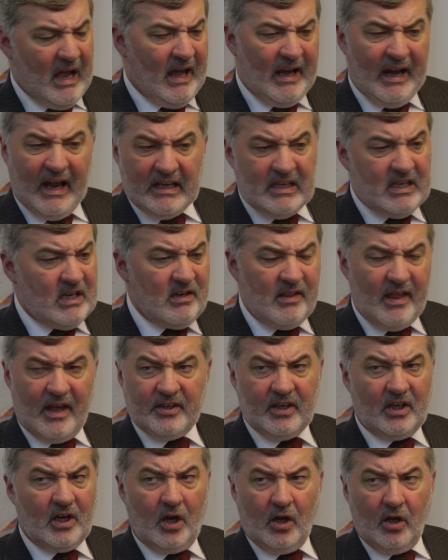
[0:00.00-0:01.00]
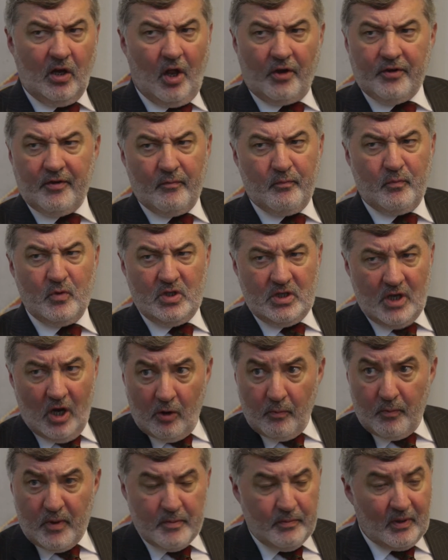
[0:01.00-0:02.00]
And I hear that in a lot of
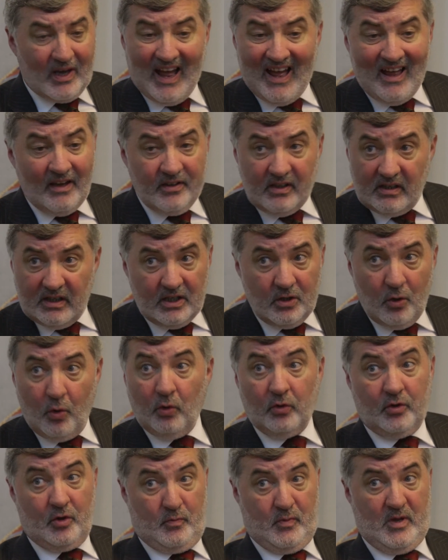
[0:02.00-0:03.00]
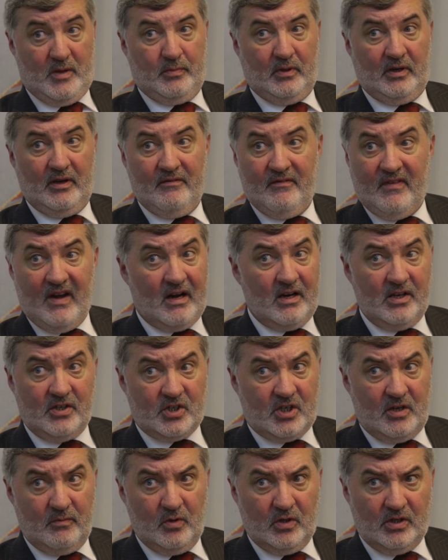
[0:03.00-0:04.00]
young people and indeed older people in
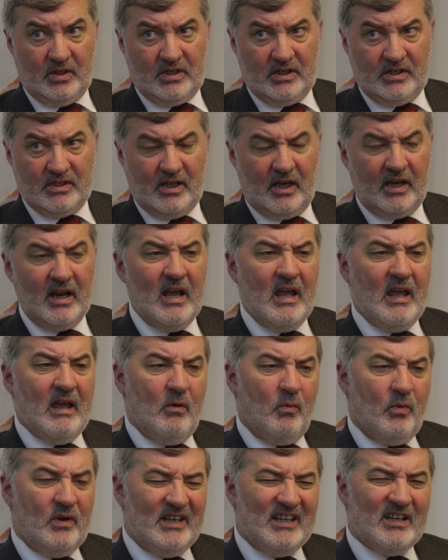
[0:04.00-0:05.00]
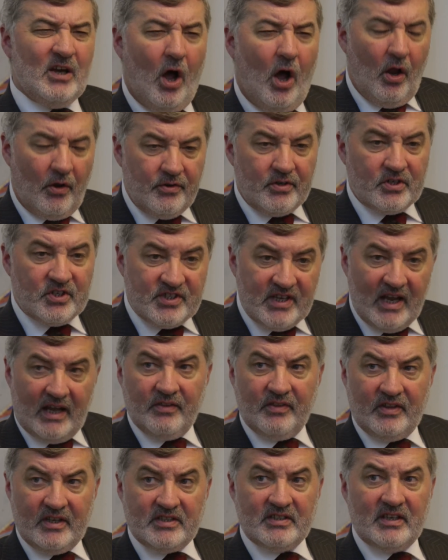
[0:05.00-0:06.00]
various communities, that we need
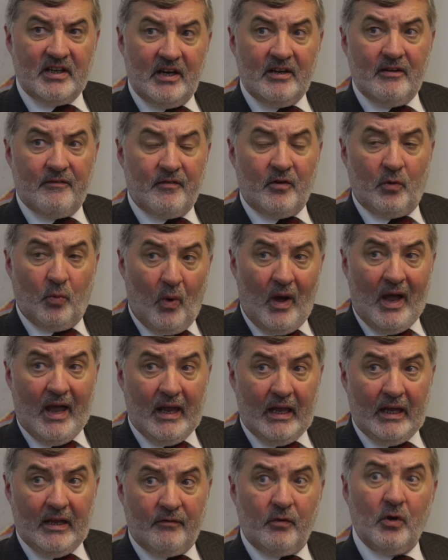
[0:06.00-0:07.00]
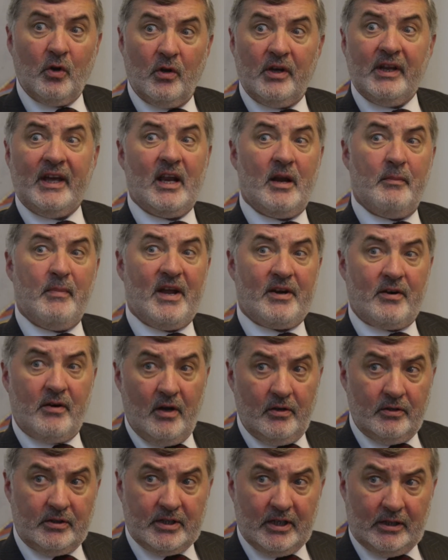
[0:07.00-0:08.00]
understand things in a different way if we're going to get a better
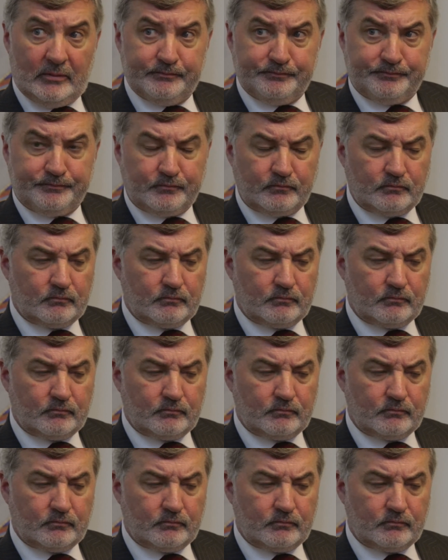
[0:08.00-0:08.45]
outcome.